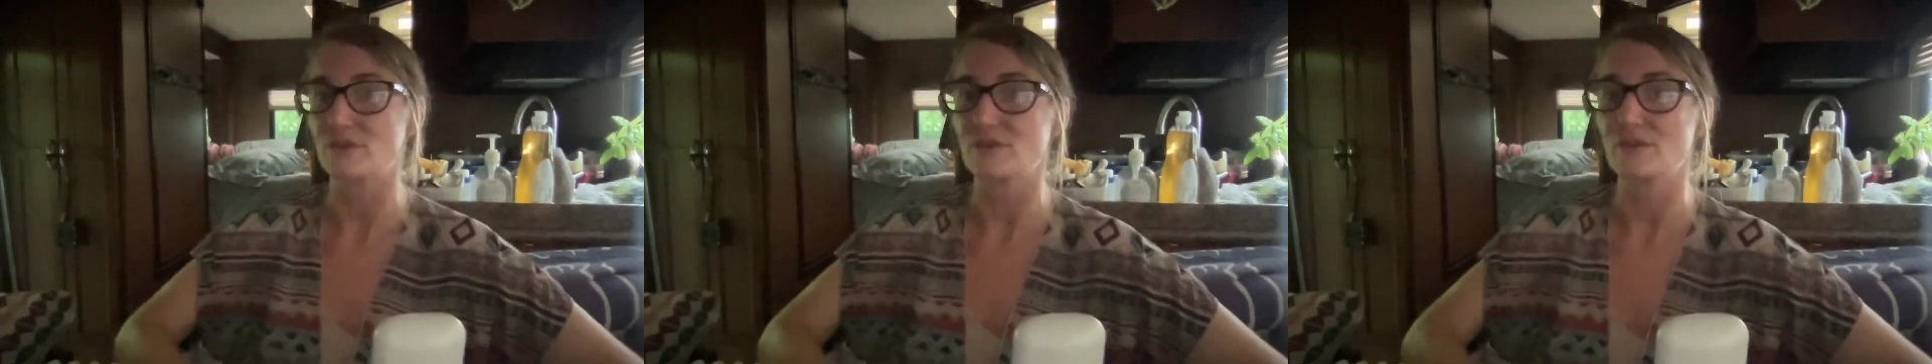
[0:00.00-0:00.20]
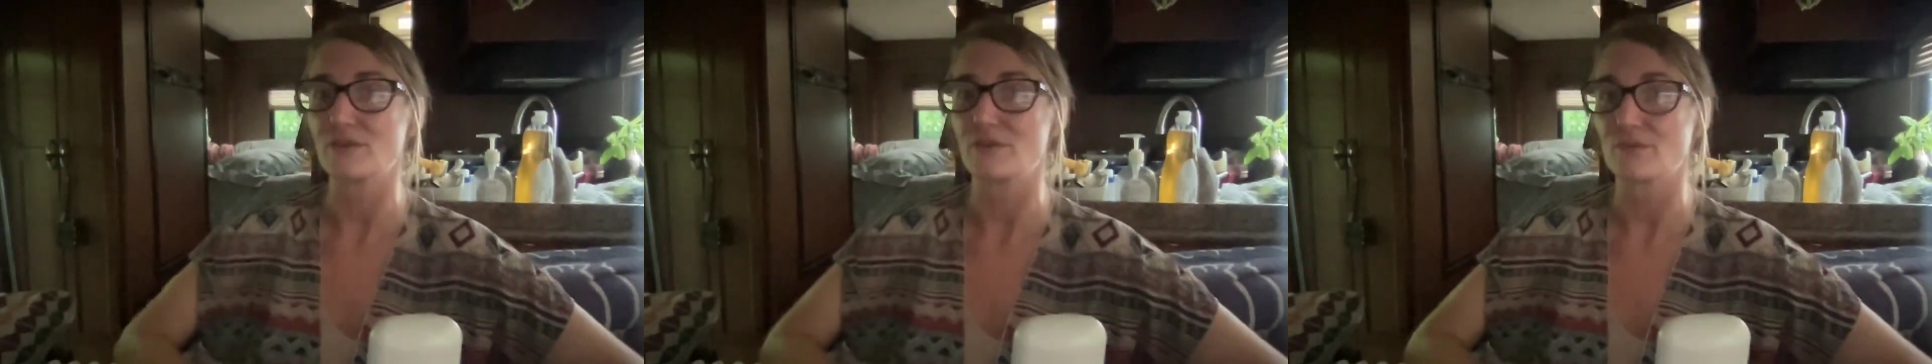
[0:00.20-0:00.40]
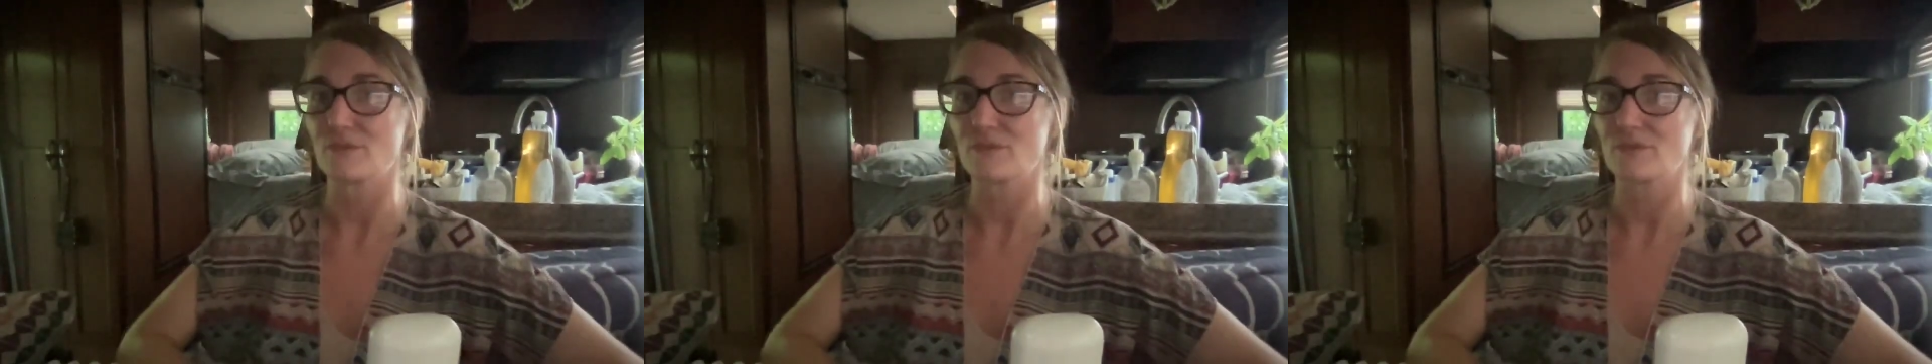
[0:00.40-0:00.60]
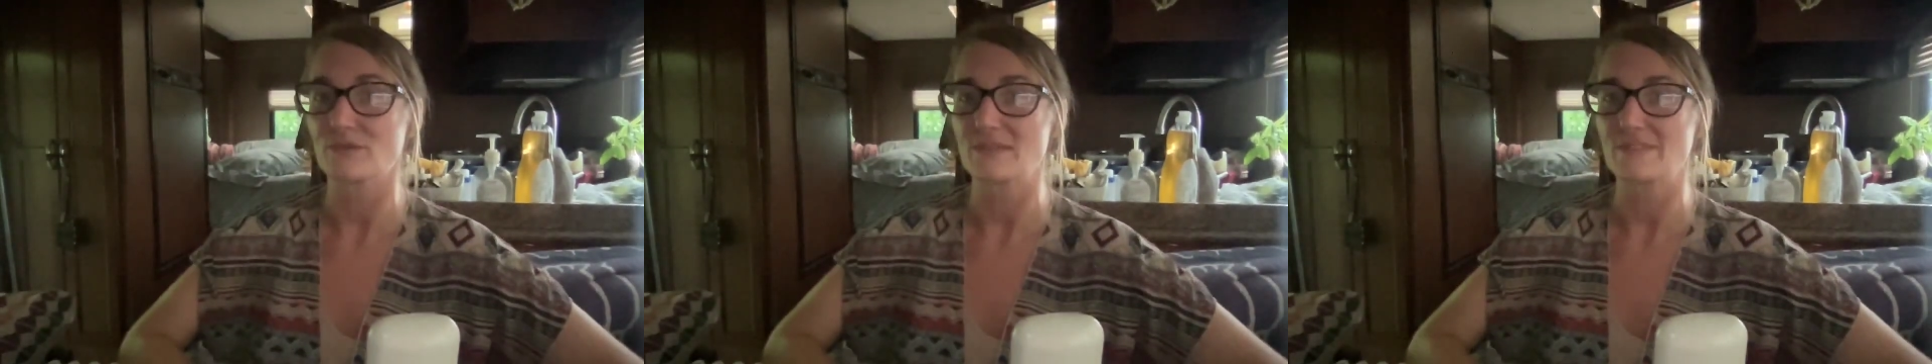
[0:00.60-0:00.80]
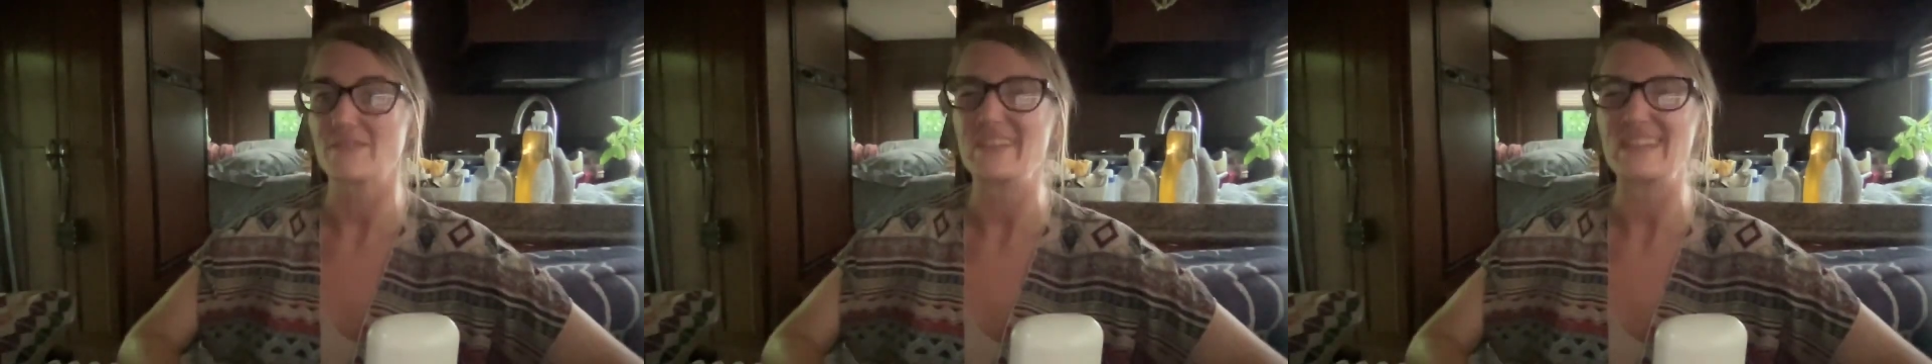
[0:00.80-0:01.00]
too.
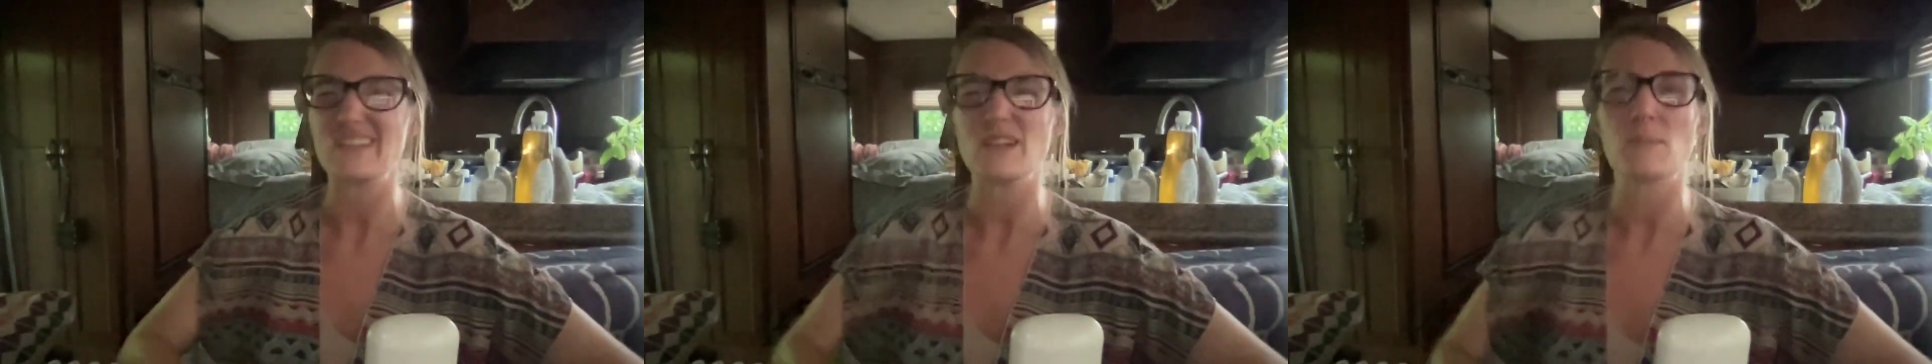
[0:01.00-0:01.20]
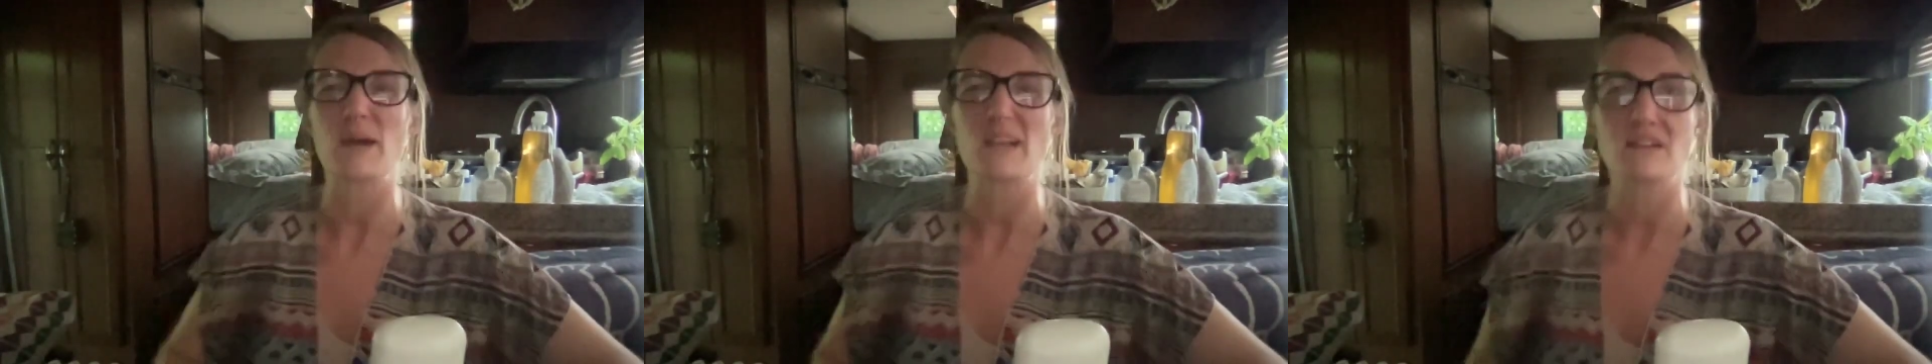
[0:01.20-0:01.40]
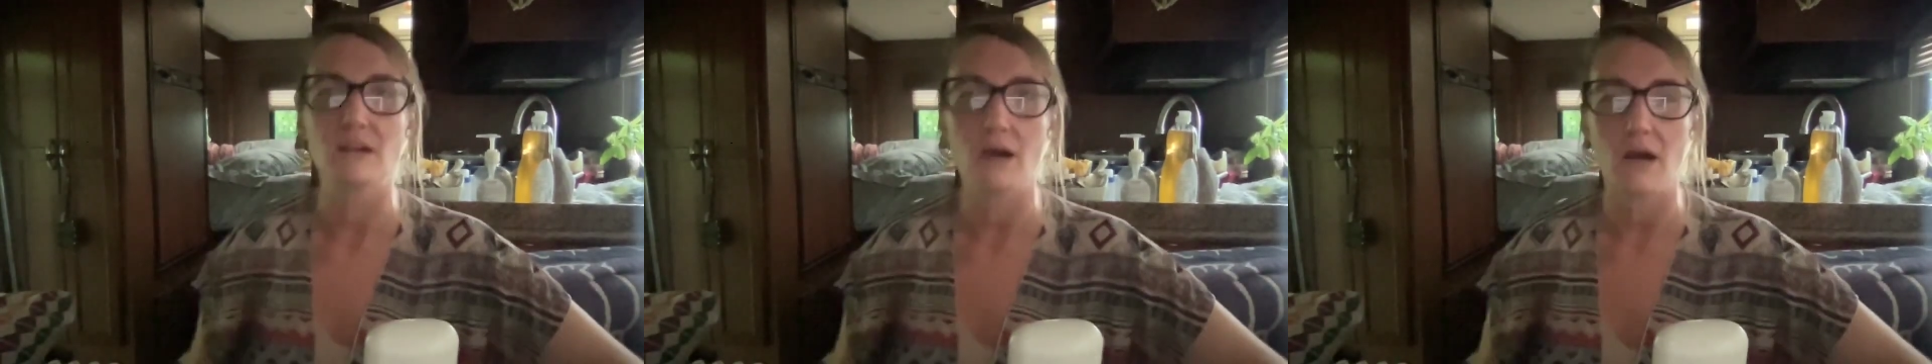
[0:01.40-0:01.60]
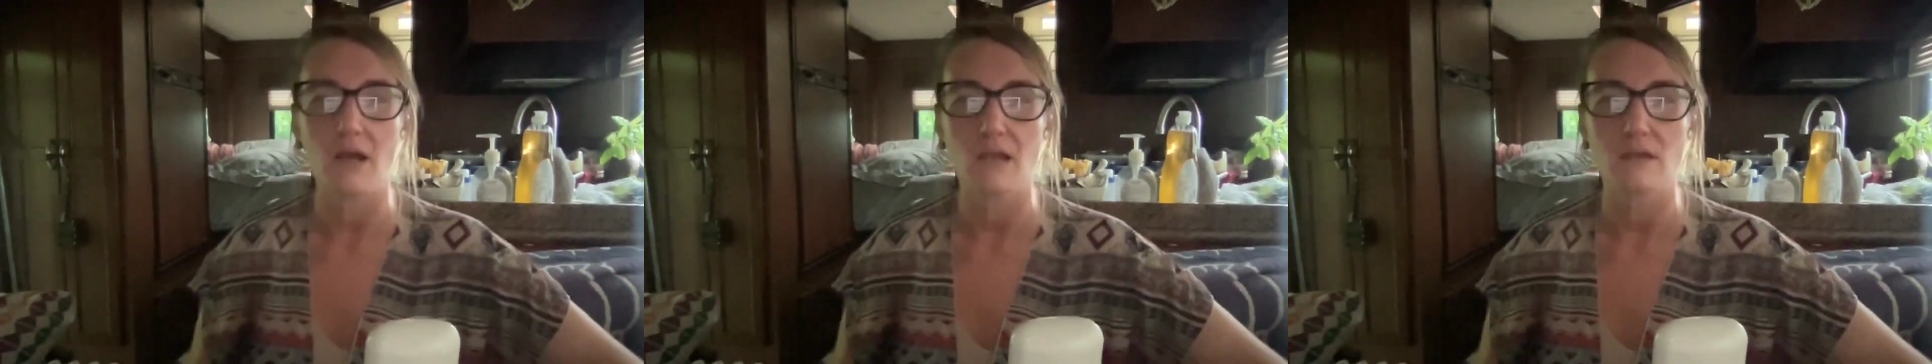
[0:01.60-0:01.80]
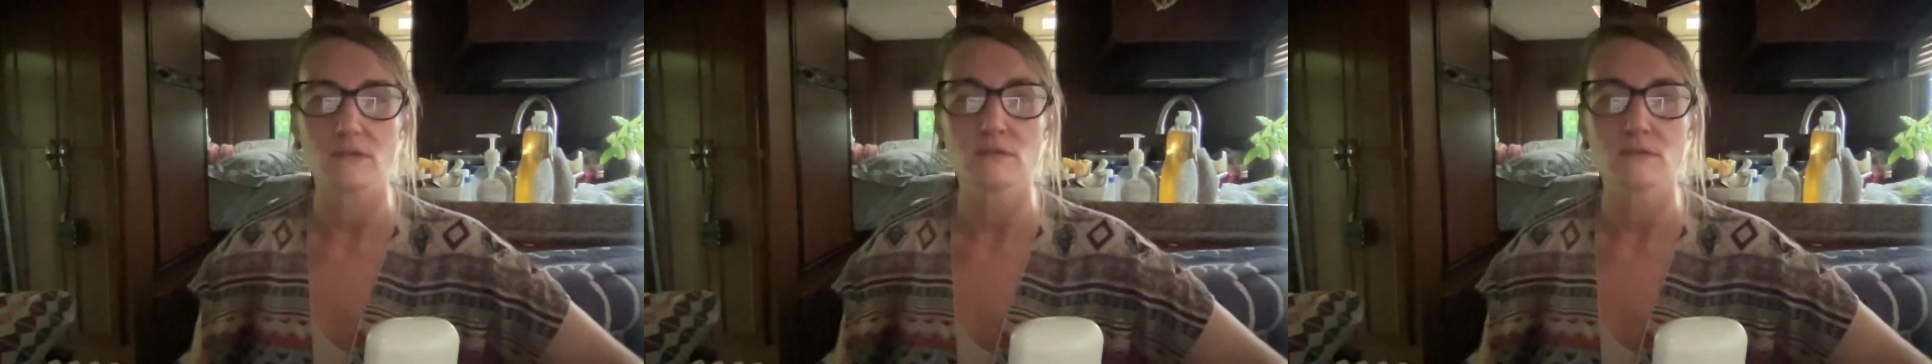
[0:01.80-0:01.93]
It's feeling in my gut.